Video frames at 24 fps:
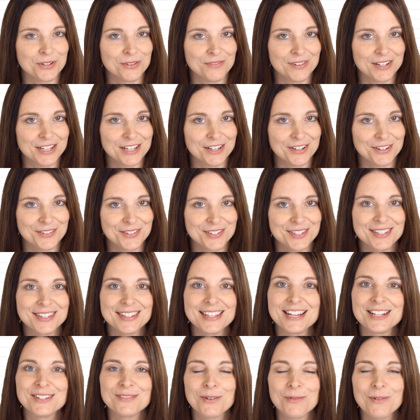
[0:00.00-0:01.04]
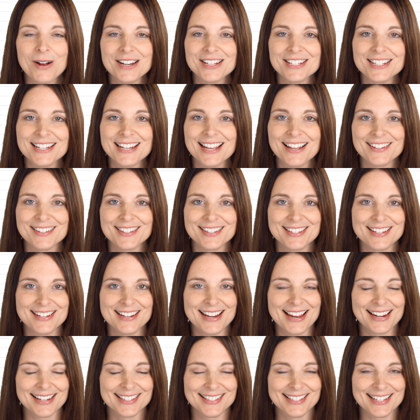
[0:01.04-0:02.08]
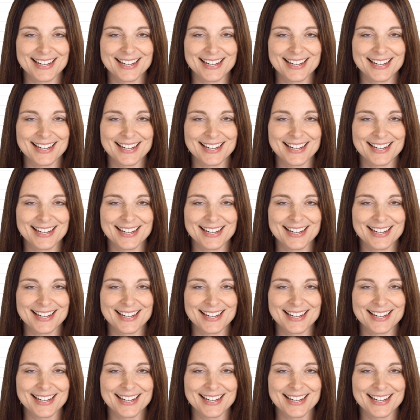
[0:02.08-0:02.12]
new videos. Thanks for watching. I'll see you next